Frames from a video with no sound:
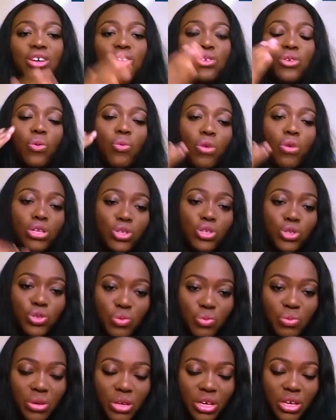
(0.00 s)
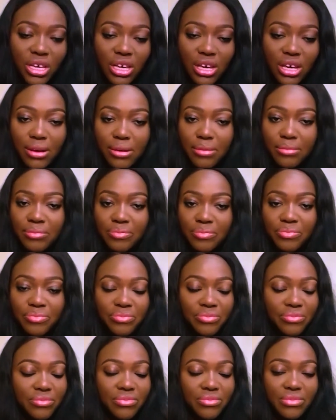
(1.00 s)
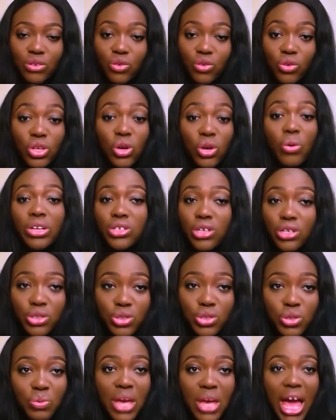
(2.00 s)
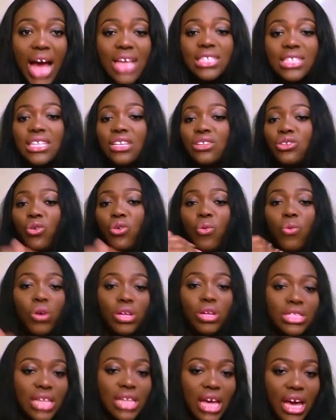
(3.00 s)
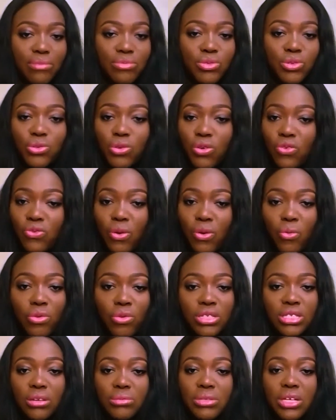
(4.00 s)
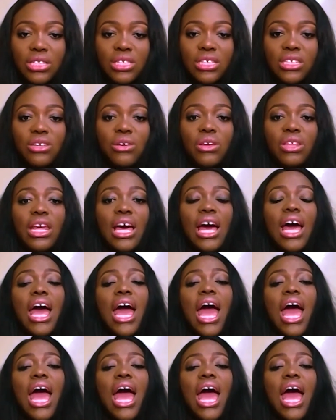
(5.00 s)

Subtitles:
You know what you should be, the questions you should be asking, you know what time to go from one subject to the other.